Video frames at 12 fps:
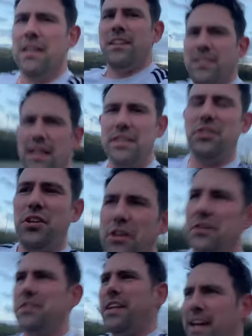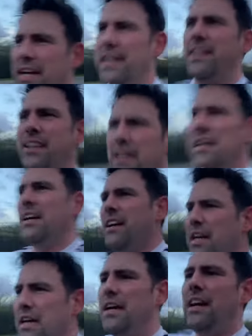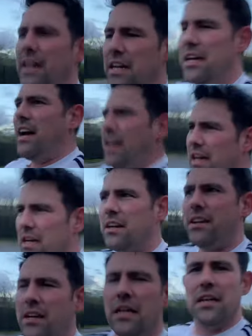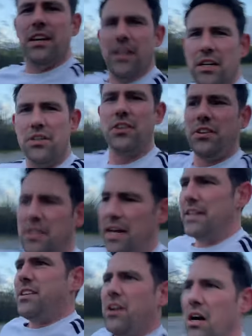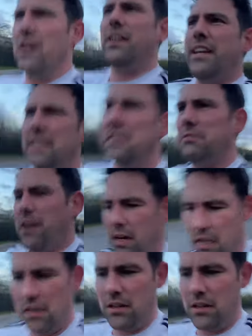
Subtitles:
Today's Tuesday, and Tuesdays are easy run.